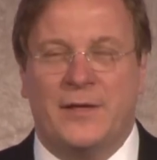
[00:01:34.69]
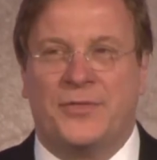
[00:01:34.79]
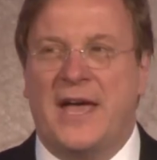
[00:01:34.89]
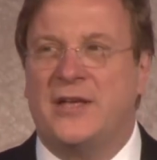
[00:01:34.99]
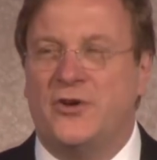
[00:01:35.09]

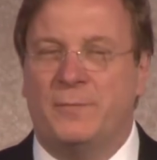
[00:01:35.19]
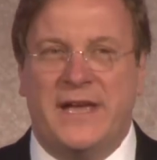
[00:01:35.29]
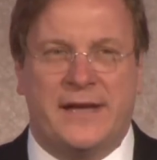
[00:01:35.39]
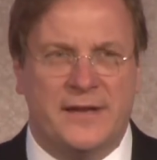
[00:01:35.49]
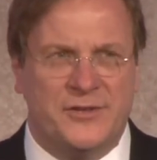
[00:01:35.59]
Thank you,
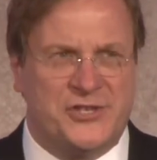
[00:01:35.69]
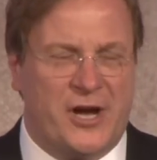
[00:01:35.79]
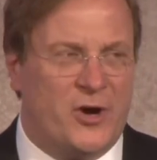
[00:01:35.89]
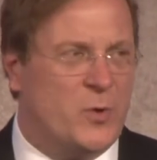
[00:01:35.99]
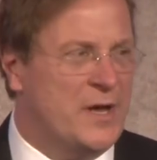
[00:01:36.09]
MIC and
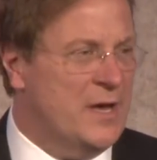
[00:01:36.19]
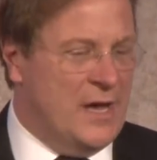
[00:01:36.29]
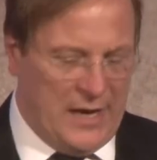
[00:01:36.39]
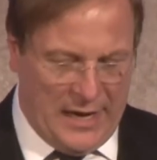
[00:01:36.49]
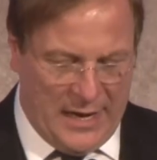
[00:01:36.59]
Joe.
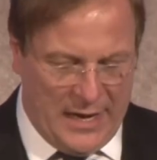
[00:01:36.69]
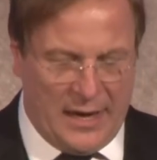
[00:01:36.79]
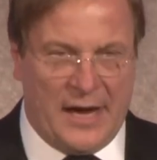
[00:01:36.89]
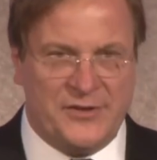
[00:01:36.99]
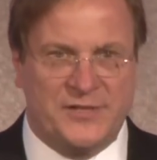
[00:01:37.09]

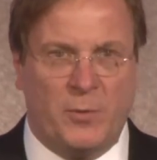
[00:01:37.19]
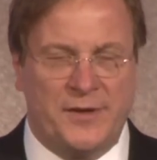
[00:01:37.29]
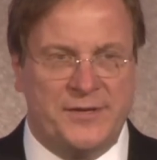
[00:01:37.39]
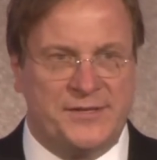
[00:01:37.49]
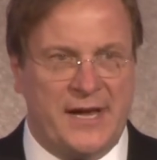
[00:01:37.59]
I just
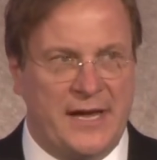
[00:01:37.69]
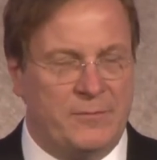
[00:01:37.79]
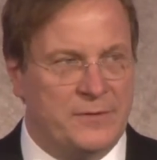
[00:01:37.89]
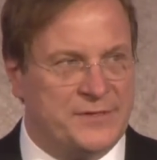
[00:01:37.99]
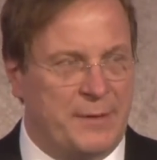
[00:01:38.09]
want to say
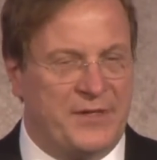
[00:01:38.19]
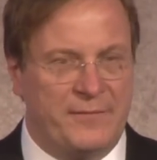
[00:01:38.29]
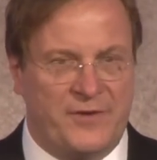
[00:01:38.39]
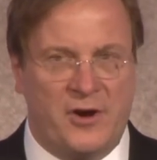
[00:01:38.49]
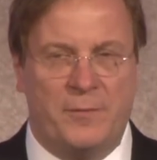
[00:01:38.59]
something
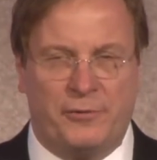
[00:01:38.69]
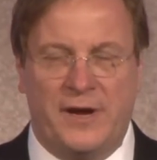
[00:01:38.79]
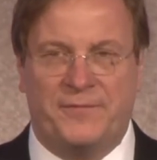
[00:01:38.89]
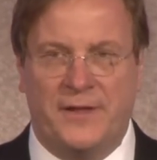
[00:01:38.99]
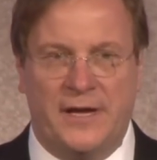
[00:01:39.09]
very
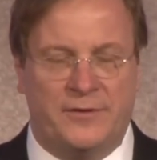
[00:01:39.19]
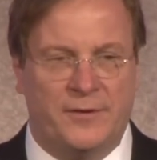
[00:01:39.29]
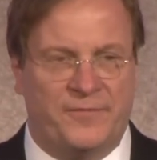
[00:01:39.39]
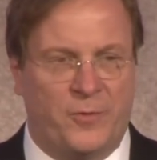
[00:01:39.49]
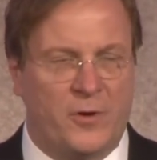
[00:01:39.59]
briefly to
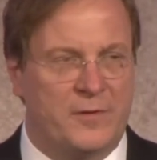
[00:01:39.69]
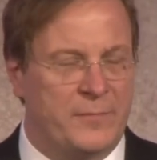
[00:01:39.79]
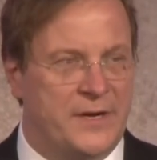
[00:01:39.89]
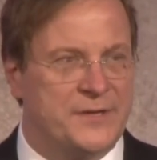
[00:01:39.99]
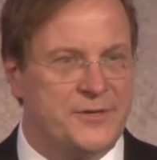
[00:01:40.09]
Foreign
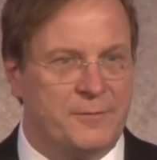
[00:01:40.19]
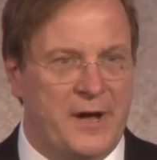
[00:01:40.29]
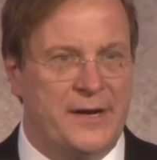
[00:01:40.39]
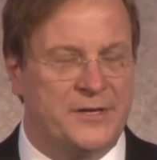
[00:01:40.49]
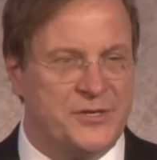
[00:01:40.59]
Minister
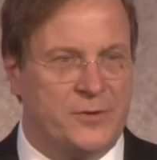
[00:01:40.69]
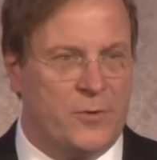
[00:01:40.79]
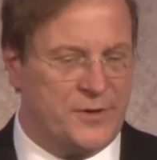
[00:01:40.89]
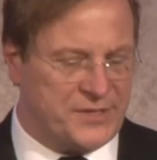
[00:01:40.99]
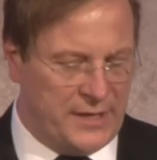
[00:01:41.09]
Radek
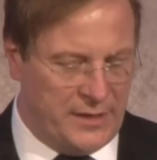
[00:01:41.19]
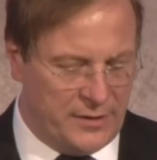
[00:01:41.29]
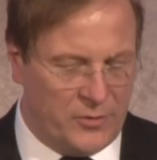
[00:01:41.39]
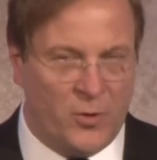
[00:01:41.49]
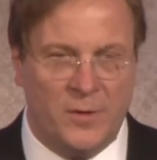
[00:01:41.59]
Sikorski,
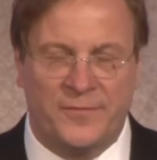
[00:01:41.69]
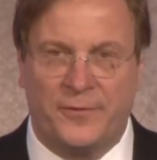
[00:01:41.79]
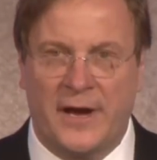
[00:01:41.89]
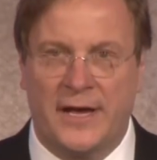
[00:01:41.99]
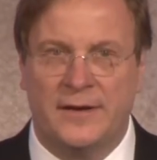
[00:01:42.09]
an old
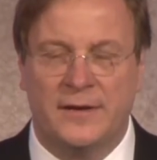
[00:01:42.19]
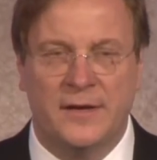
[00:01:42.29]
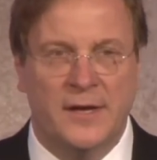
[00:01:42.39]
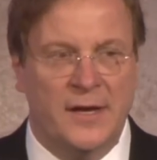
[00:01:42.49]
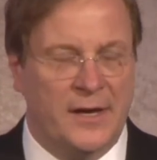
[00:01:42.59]
friend
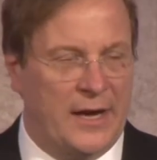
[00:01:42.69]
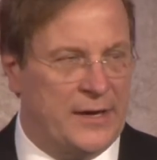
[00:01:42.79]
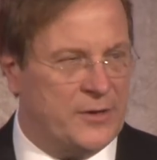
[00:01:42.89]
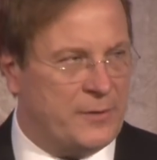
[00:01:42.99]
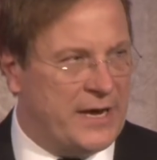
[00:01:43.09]
and
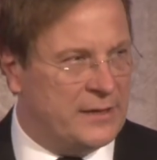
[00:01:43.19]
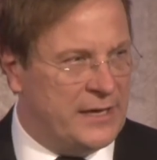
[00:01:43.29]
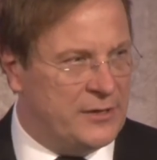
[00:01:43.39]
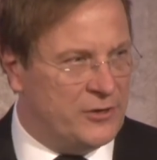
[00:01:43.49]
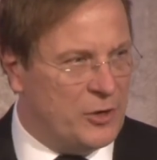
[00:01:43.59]
a great
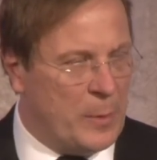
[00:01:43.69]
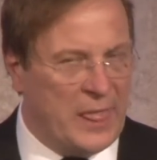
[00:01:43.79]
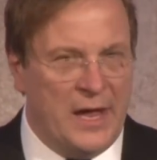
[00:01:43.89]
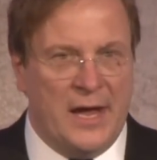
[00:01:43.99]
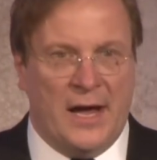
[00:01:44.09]
leader.
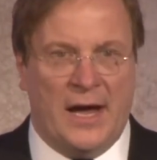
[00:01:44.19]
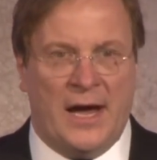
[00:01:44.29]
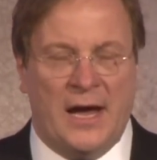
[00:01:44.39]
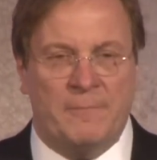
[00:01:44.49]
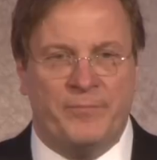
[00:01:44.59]

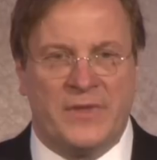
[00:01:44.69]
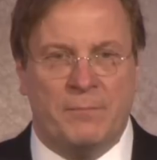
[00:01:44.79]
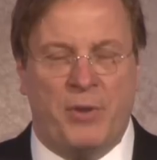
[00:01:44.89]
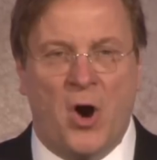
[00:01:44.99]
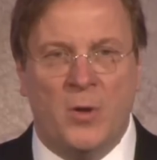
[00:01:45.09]

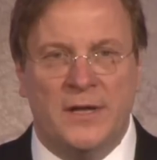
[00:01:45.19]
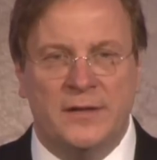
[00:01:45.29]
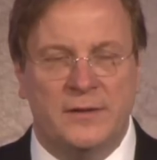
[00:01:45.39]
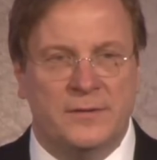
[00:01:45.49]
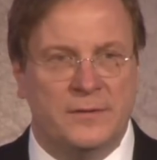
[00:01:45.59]

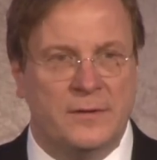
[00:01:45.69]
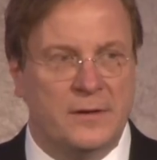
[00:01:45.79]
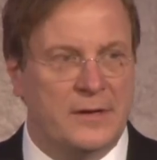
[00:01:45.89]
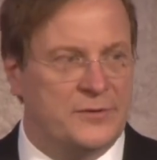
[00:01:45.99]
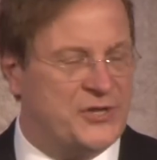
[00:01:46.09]
Poland
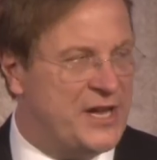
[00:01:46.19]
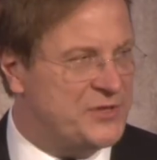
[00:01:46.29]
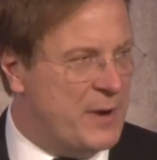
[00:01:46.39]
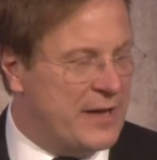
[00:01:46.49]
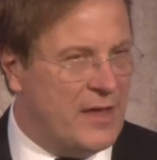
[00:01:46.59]
changed
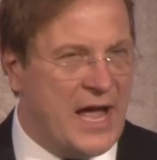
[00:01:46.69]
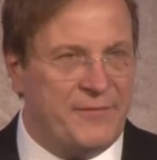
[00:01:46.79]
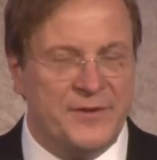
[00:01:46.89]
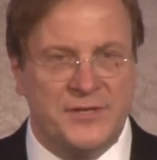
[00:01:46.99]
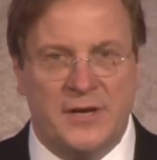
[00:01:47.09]
my
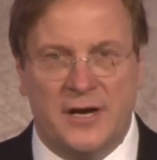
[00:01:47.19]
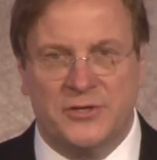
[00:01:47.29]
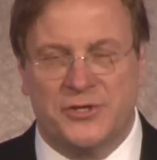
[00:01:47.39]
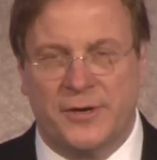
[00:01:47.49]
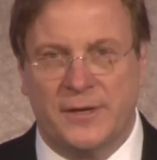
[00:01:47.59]
life as a young
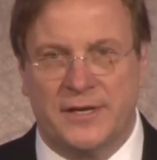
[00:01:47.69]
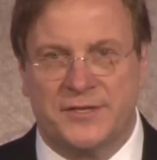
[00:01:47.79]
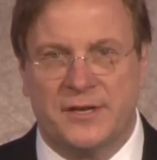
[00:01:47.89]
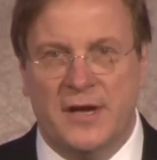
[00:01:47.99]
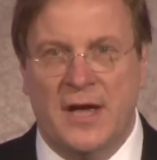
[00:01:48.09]

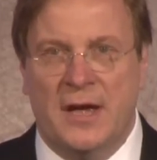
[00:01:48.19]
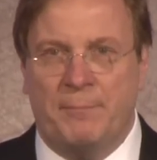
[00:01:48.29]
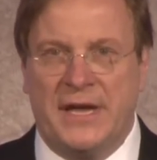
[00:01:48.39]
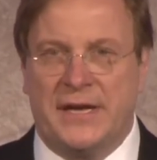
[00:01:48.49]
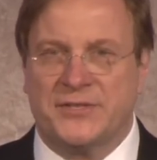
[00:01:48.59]
journalist,
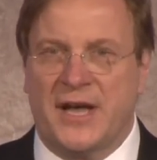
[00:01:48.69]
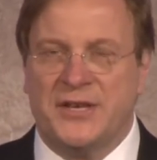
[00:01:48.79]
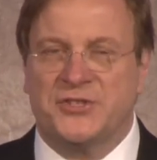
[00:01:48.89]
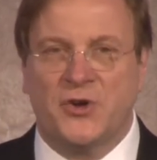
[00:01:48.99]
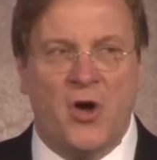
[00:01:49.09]
because I
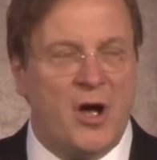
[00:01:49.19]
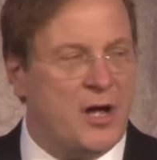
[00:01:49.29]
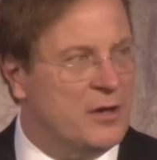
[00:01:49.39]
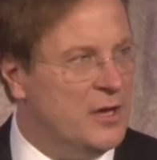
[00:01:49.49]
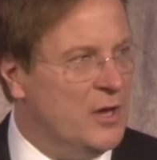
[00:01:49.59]

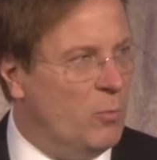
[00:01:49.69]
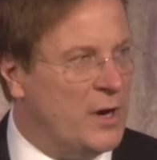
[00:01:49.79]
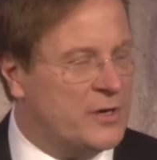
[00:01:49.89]
saw what